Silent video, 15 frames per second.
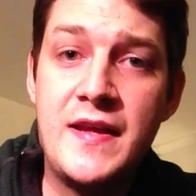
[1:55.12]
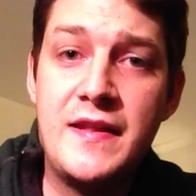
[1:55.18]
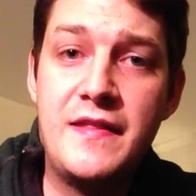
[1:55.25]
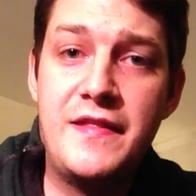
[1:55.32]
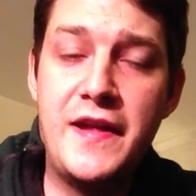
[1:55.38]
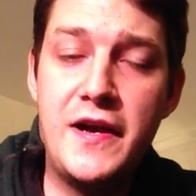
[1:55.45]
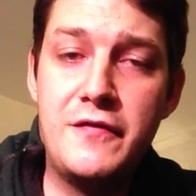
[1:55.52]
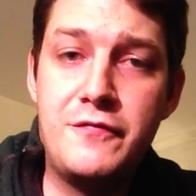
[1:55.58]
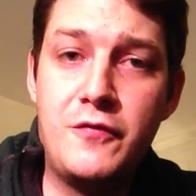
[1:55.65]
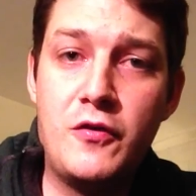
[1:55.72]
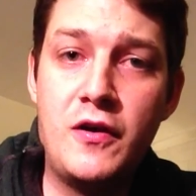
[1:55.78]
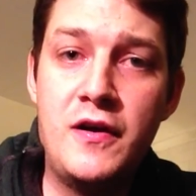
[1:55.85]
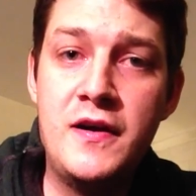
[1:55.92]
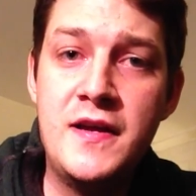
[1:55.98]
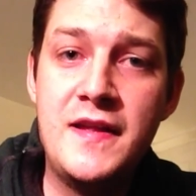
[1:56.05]

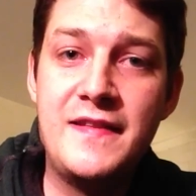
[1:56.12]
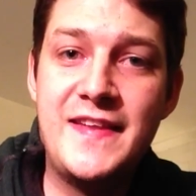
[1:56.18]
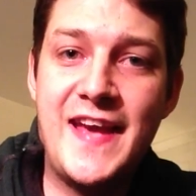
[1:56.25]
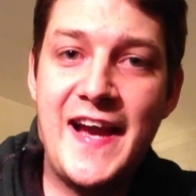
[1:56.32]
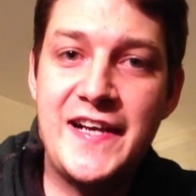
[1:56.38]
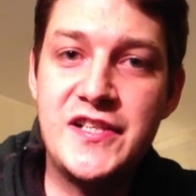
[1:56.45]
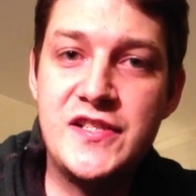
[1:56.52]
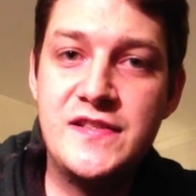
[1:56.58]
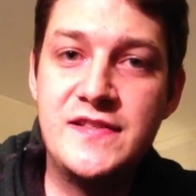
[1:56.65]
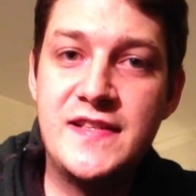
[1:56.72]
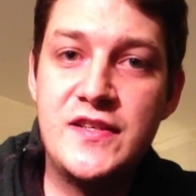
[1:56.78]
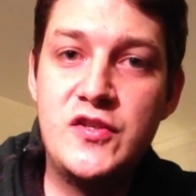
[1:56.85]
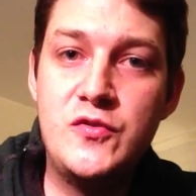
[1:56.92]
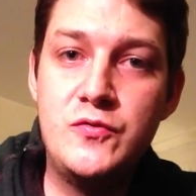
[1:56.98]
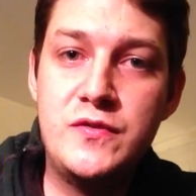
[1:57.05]
Therefore, the actions
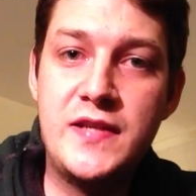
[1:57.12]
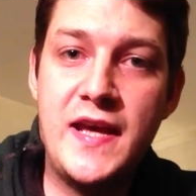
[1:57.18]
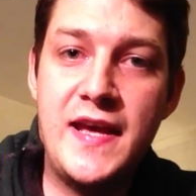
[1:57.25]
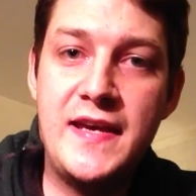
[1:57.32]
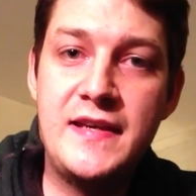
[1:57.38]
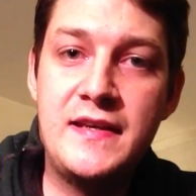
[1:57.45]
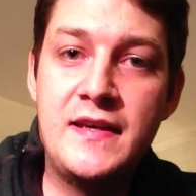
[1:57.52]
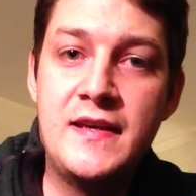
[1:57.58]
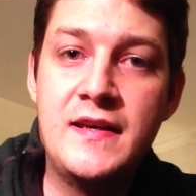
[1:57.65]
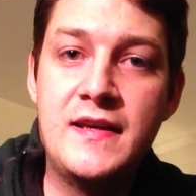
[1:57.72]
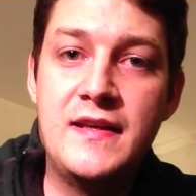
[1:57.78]
that you take